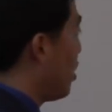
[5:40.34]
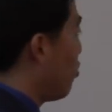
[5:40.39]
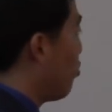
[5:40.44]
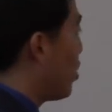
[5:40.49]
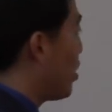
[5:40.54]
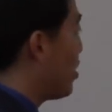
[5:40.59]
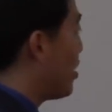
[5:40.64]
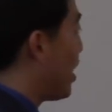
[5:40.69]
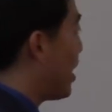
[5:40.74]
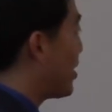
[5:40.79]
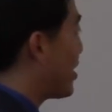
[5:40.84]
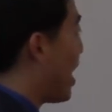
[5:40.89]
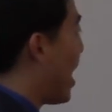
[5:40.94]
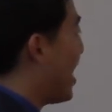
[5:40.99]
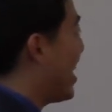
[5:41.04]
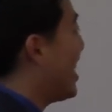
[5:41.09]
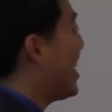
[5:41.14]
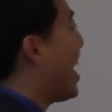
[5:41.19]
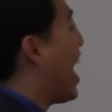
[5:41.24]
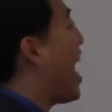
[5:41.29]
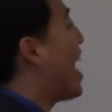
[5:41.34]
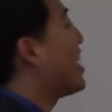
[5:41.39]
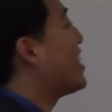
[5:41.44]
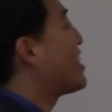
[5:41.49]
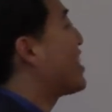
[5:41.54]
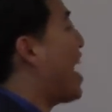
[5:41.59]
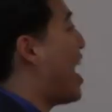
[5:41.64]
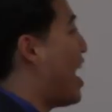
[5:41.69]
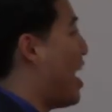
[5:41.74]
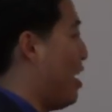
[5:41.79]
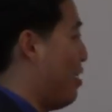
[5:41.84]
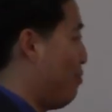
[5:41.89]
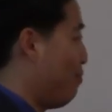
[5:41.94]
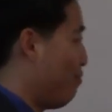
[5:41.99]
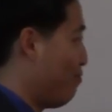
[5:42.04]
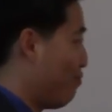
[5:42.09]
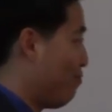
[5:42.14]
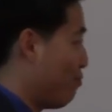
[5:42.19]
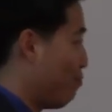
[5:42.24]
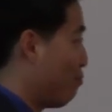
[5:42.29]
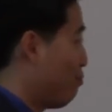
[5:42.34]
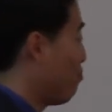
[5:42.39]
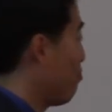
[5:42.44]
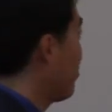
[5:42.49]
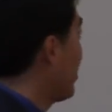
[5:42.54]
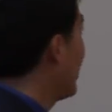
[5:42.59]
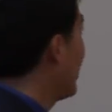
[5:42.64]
what did they say? Isaiah. It